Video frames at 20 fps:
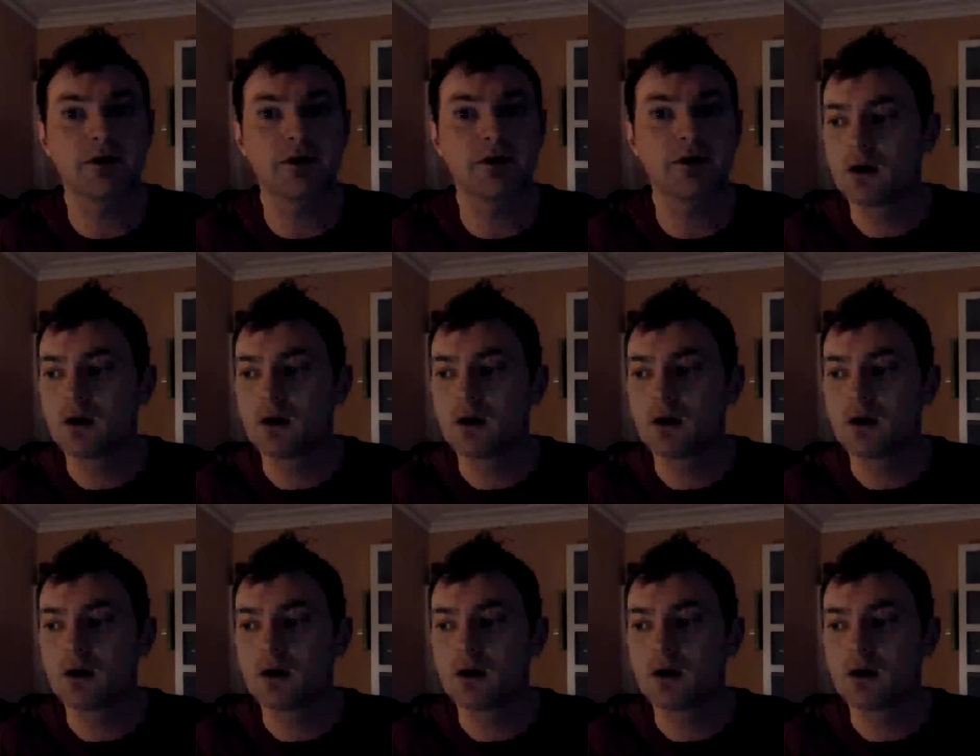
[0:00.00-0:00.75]
But
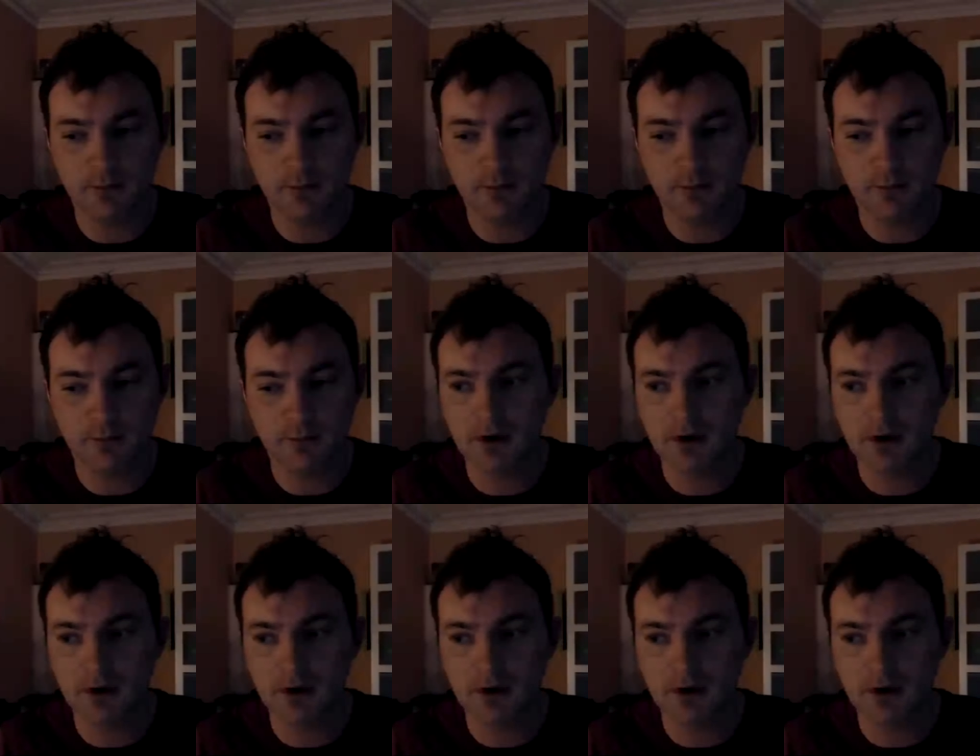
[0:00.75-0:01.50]
at that
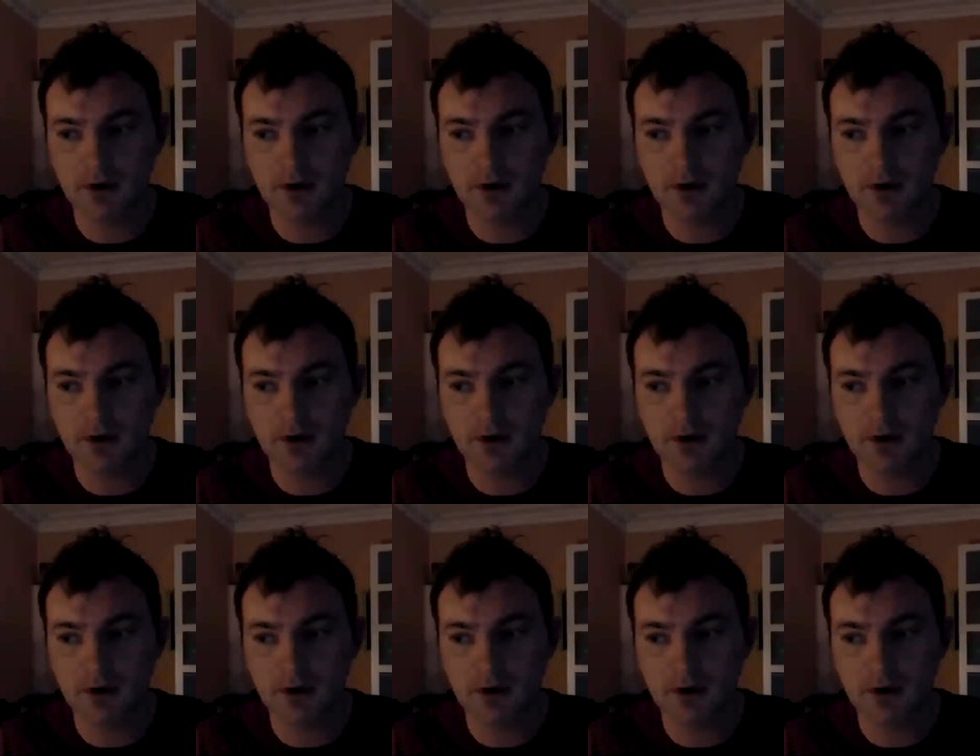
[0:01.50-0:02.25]

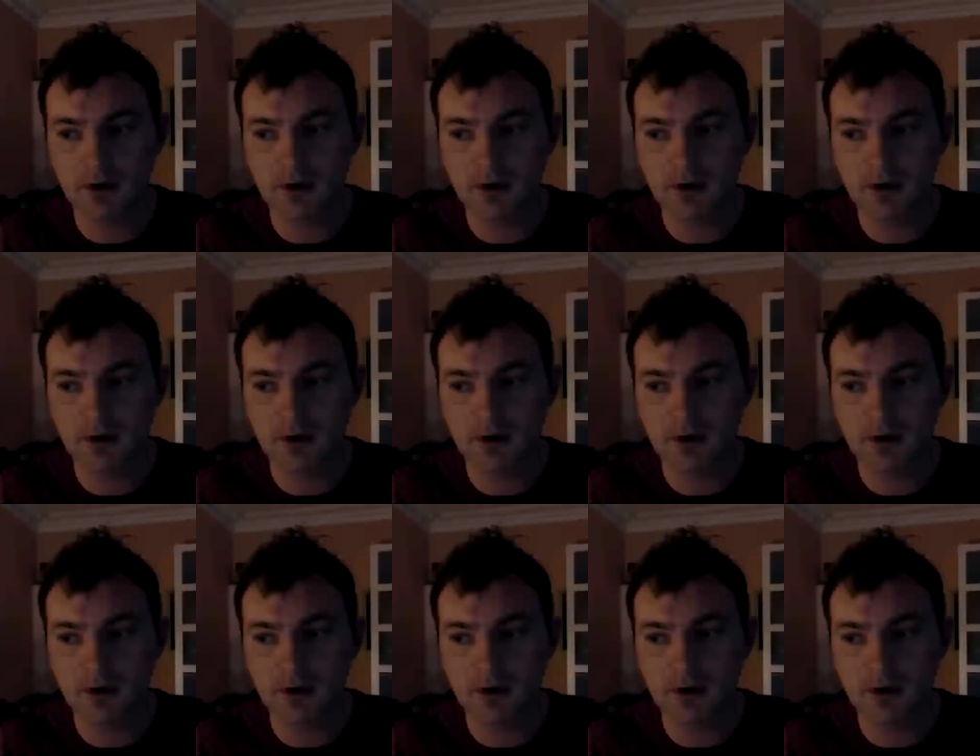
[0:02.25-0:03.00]
particular
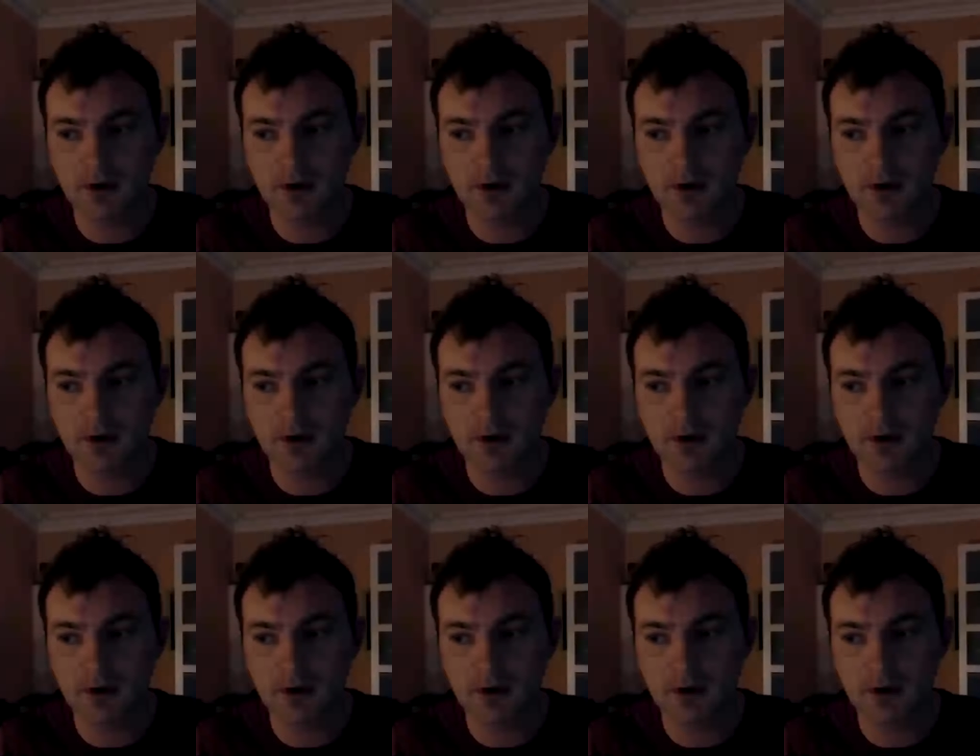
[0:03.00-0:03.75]
put this comment
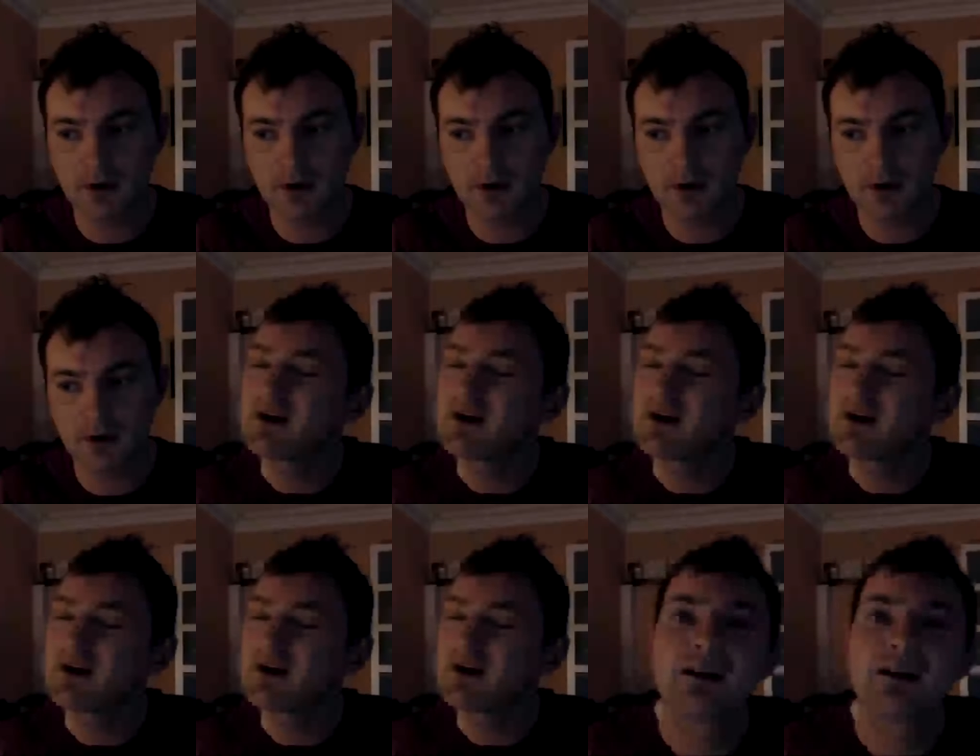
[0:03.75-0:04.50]
out, and
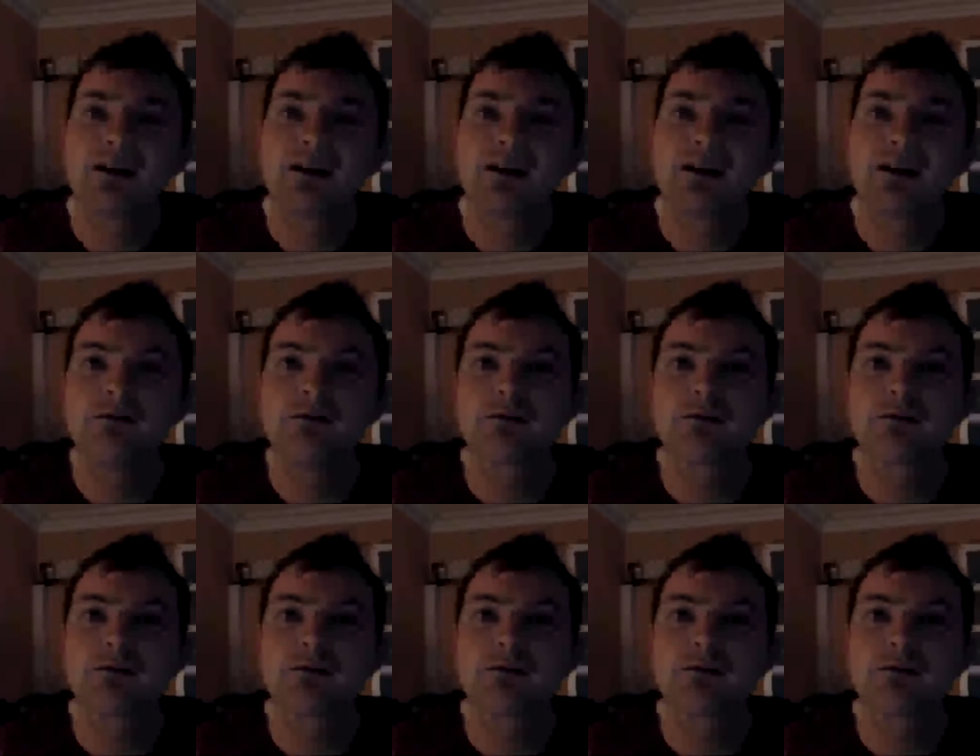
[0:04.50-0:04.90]
he didn't.